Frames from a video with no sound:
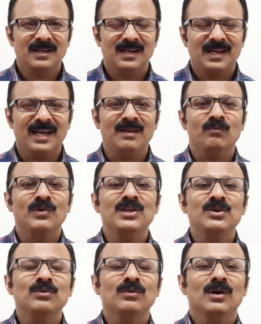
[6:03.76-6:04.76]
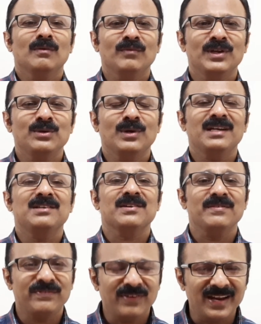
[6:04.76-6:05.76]
And when you get
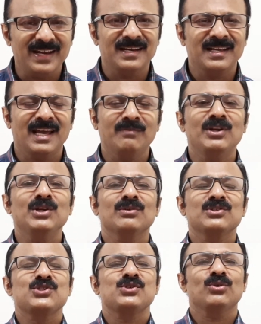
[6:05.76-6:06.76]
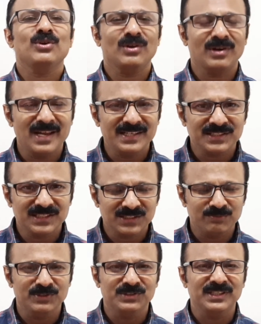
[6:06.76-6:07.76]
refined and when you restore your
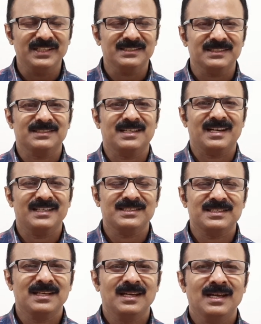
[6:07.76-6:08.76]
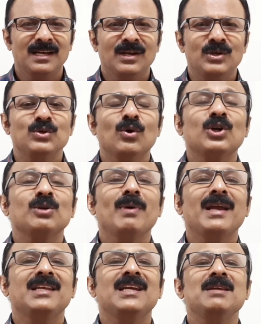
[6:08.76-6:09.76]
relationship with Jesus Christ, you
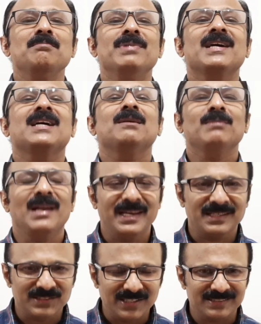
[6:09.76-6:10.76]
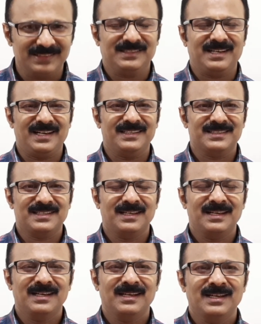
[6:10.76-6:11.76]
automatically become like Jesus Christ.
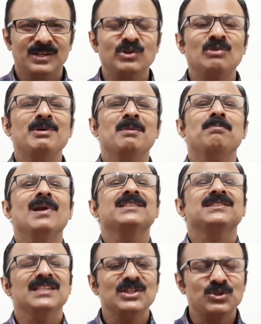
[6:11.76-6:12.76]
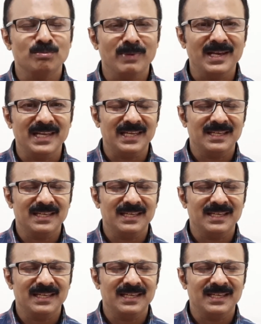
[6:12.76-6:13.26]
You'll be a blessing to many.